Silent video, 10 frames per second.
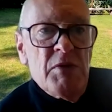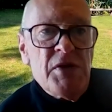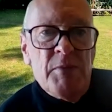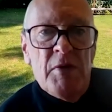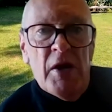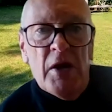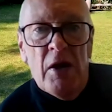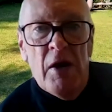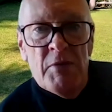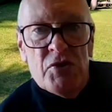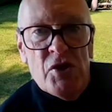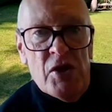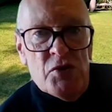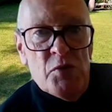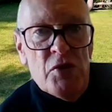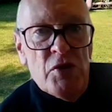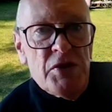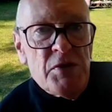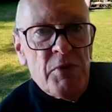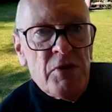with something like climate change, where you
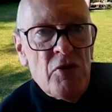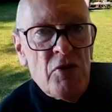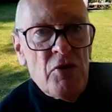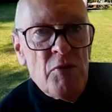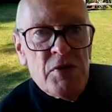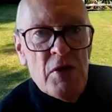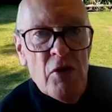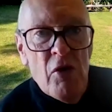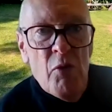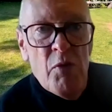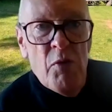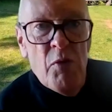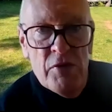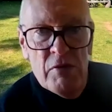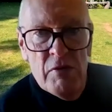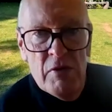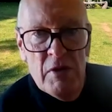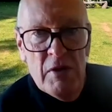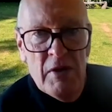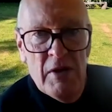need to bring the community along with you,
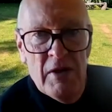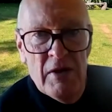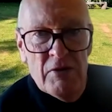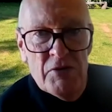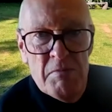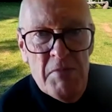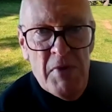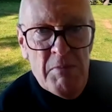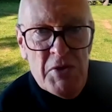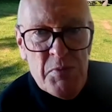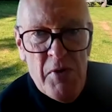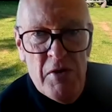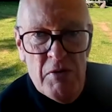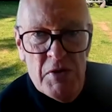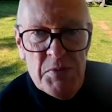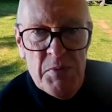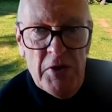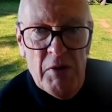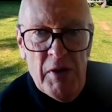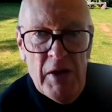you don't make much progress by
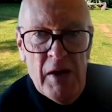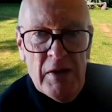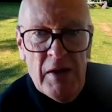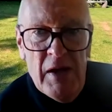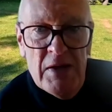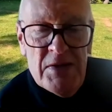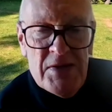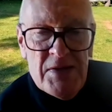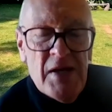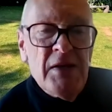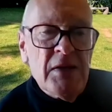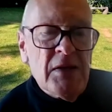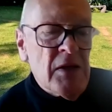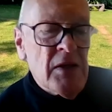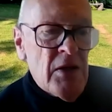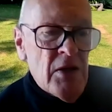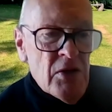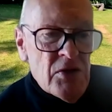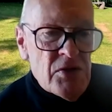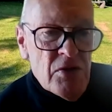going out and saying
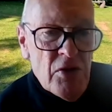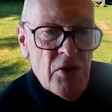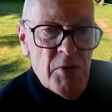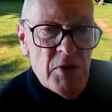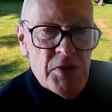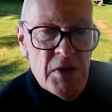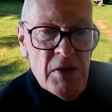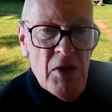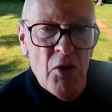to the community,